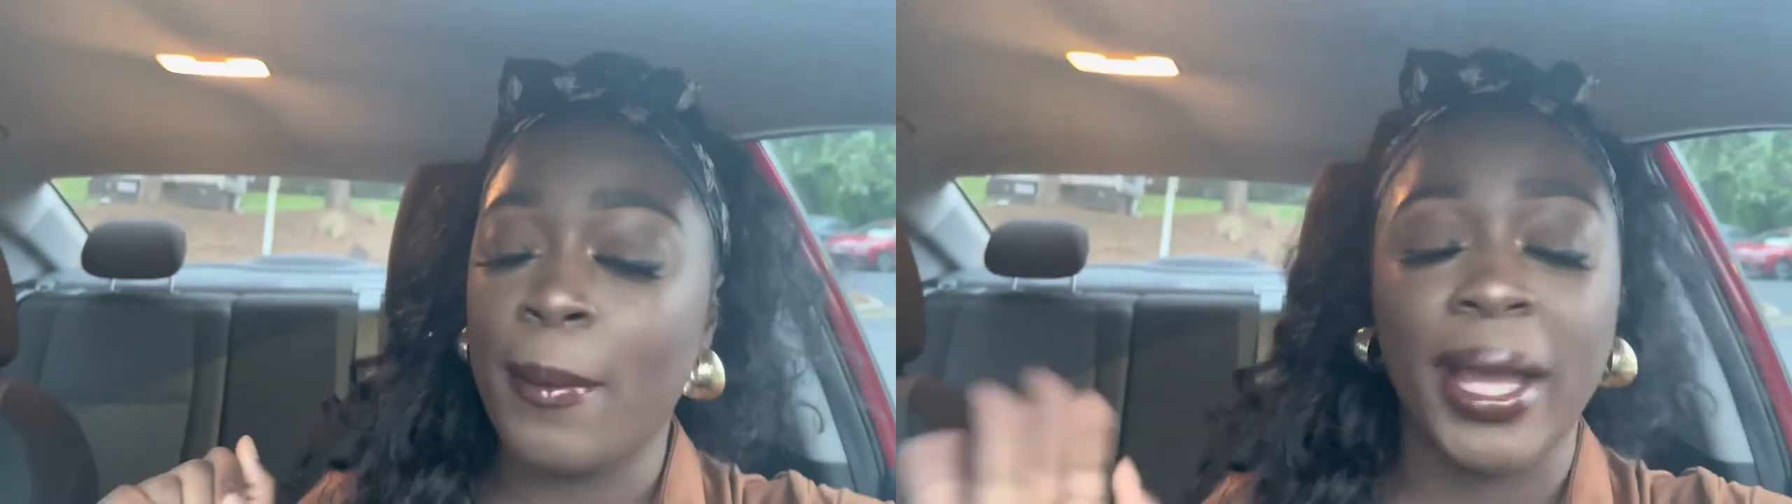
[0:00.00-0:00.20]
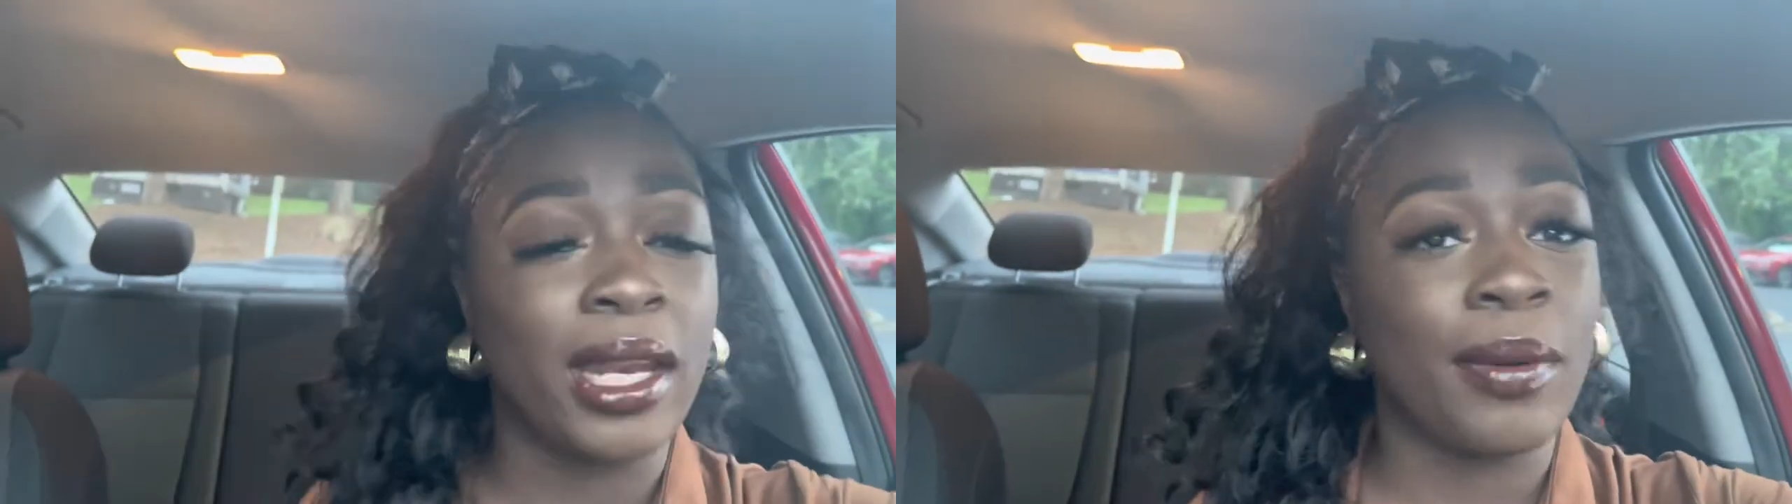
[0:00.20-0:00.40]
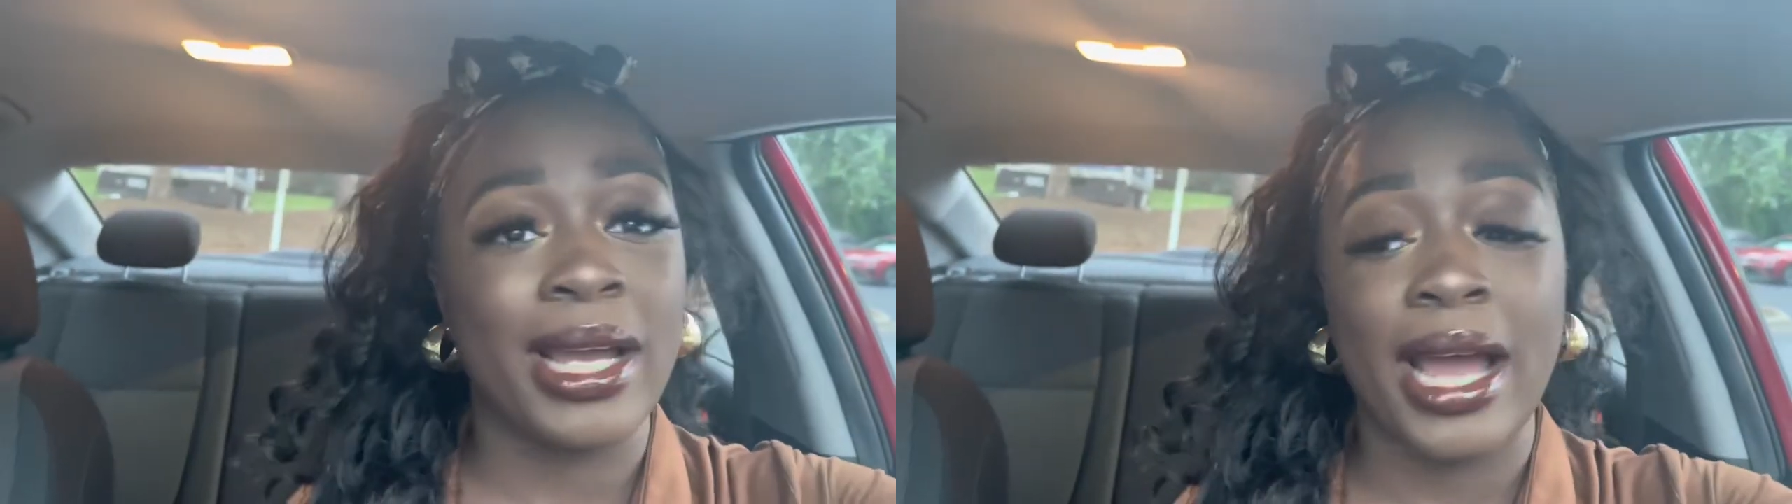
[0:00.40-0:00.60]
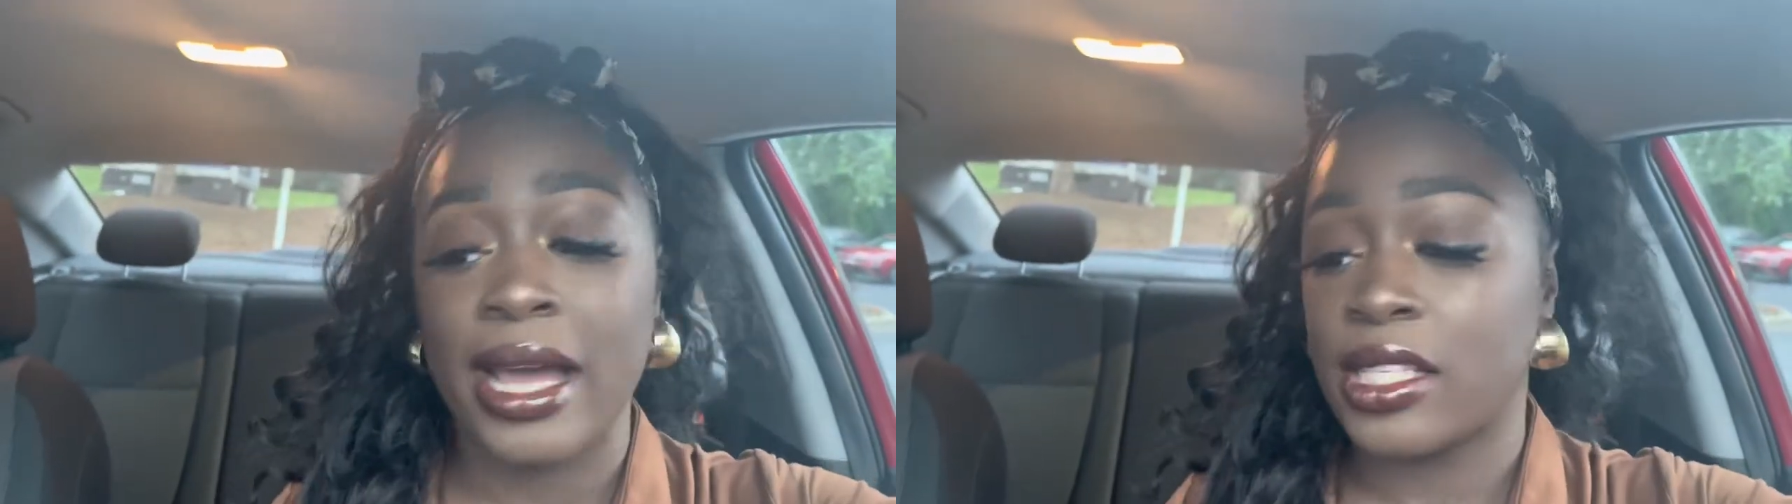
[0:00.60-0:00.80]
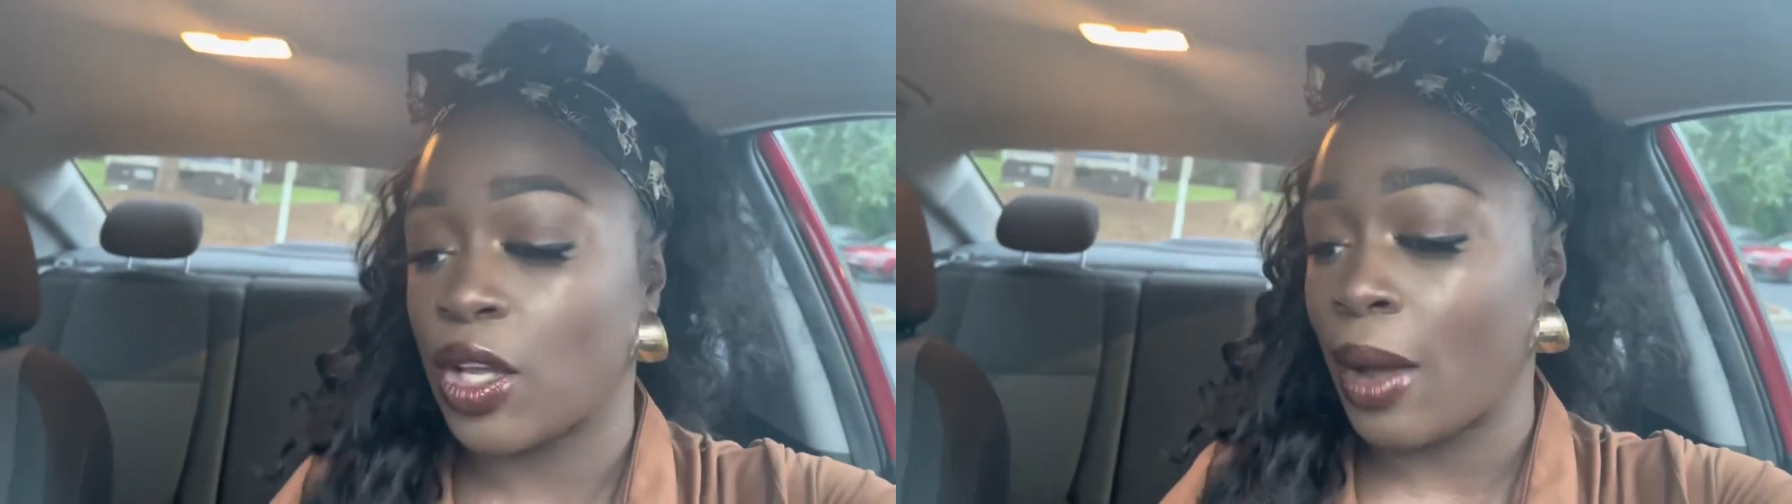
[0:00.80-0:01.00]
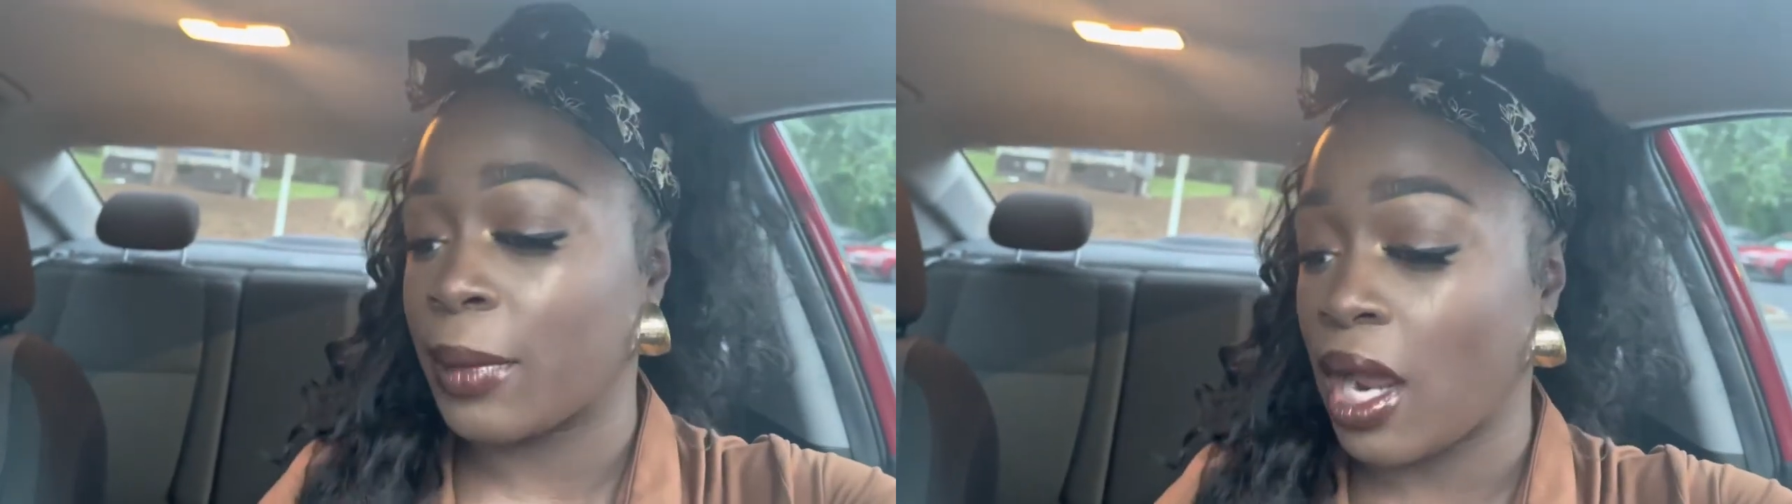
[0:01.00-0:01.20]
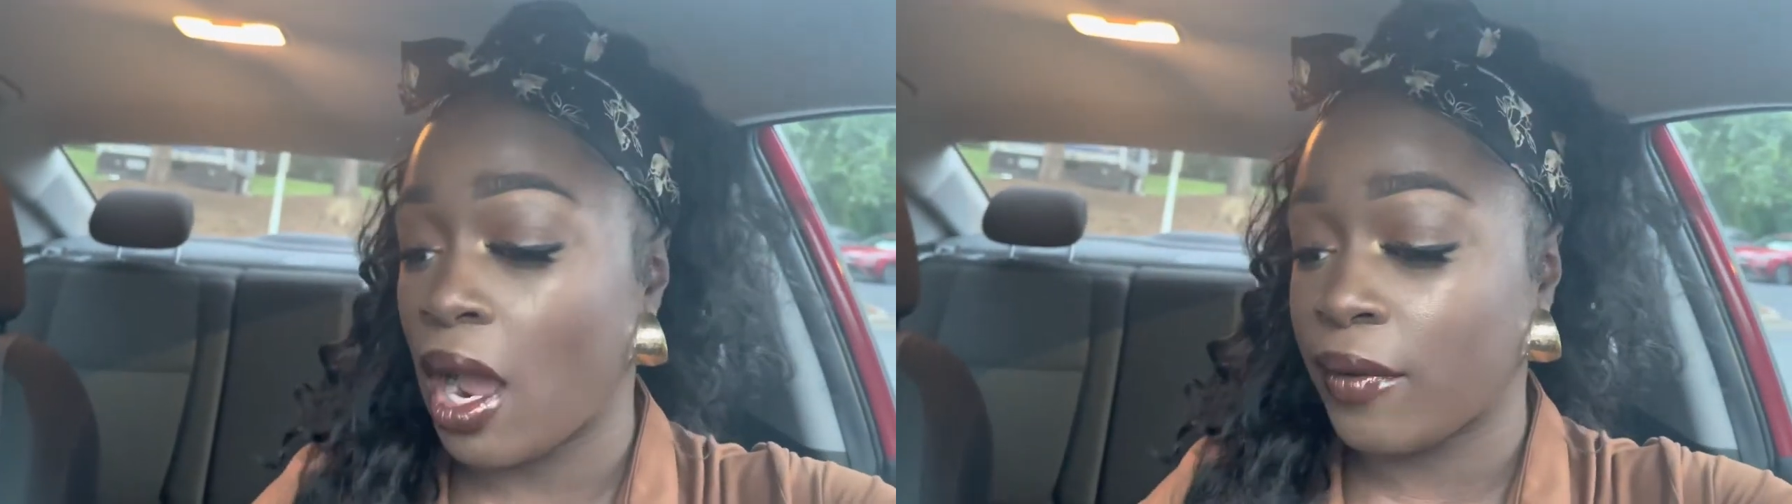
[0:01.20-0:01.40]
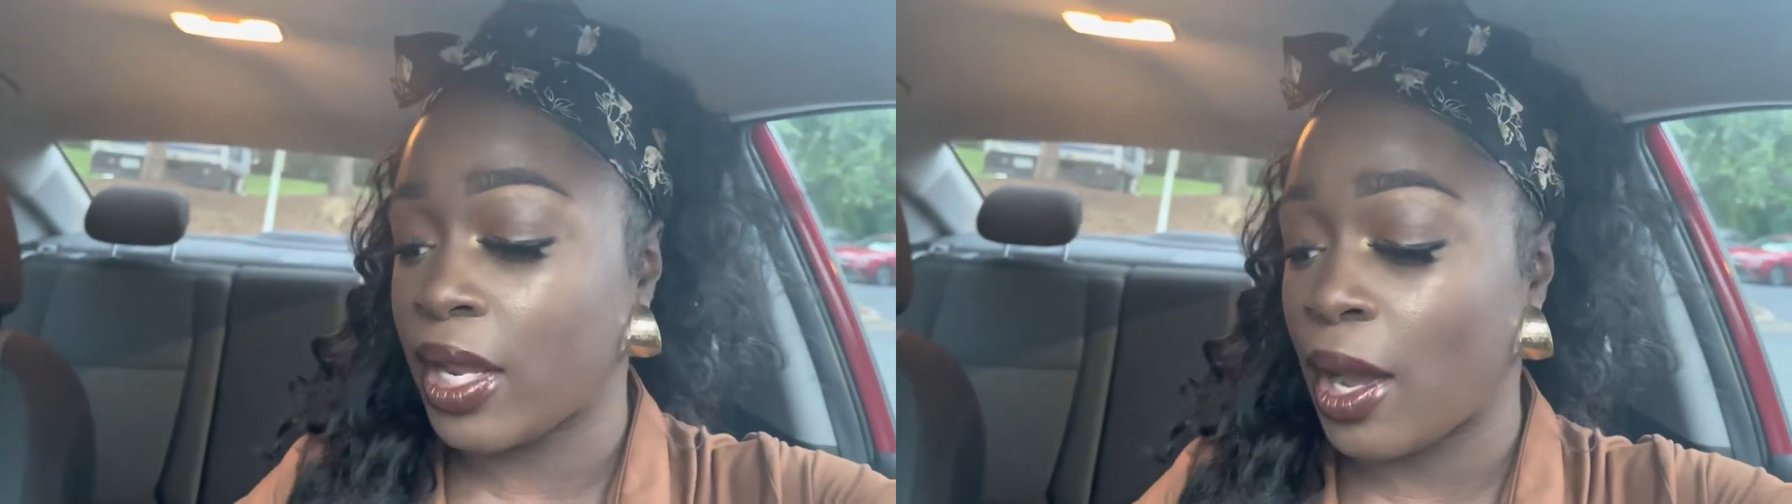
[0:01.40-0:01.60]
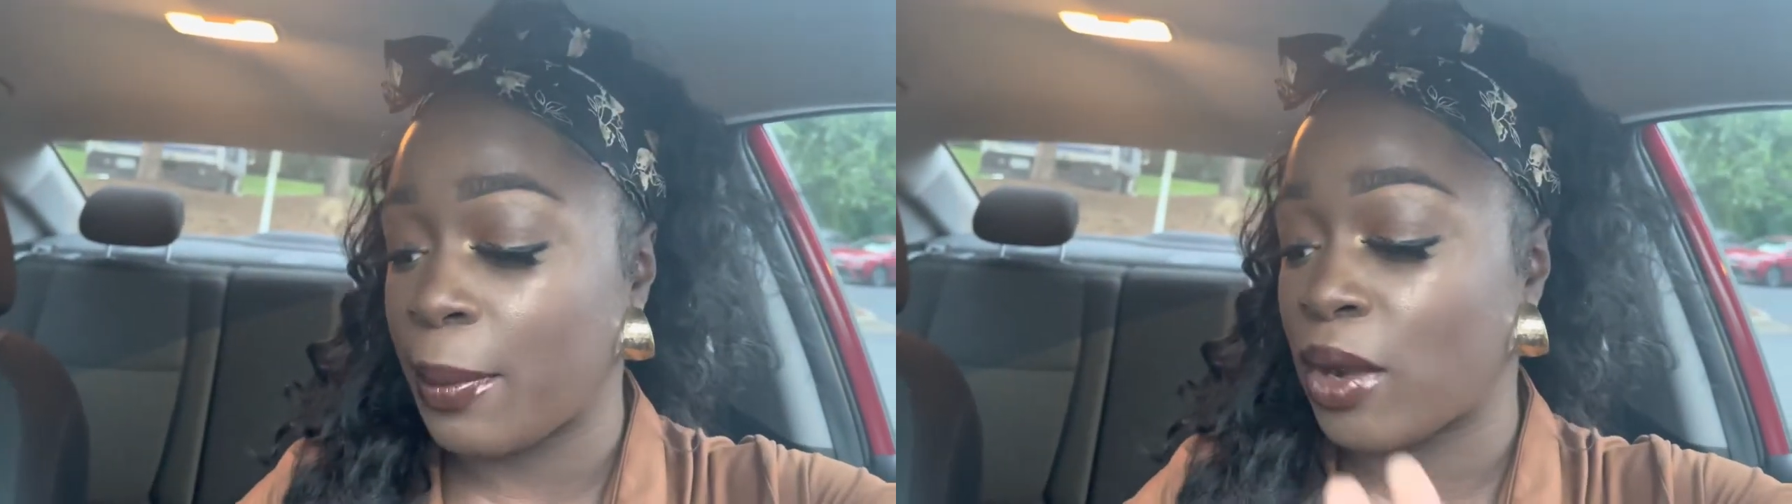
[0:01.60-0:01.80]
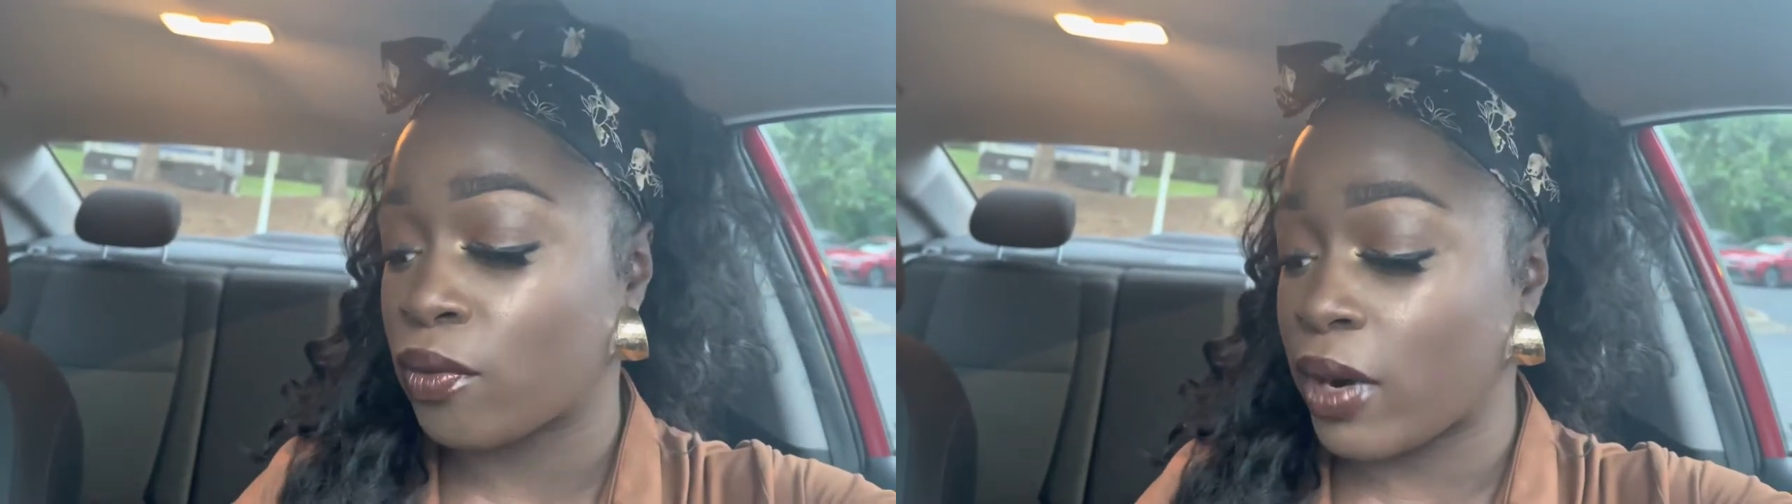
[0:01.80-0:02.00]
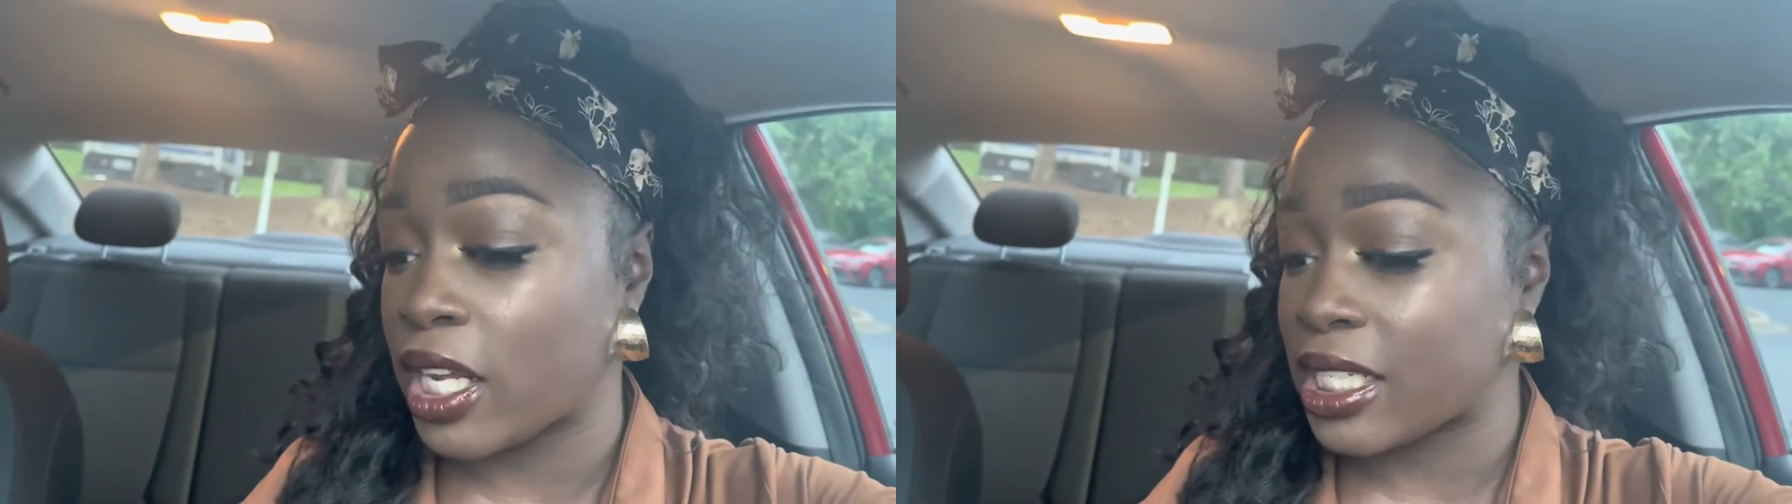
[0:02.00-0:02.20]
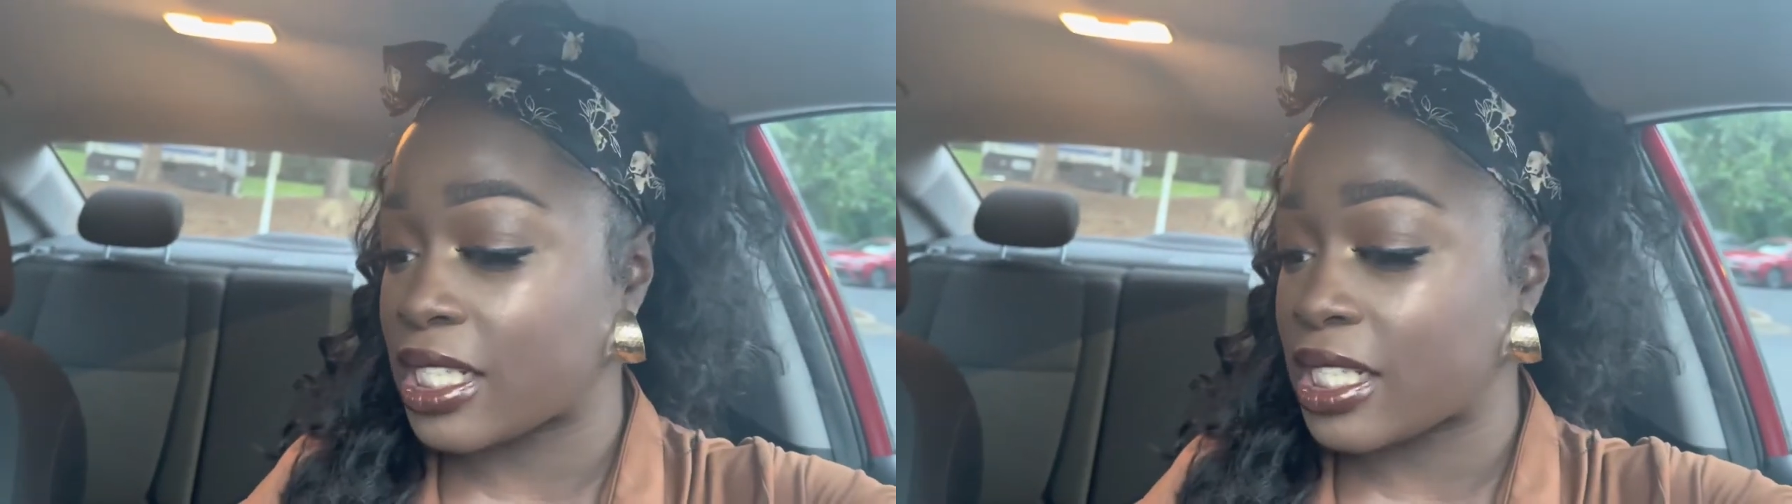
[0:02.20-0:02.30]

But anyway, guys, so I'm gonna hurry up and rush.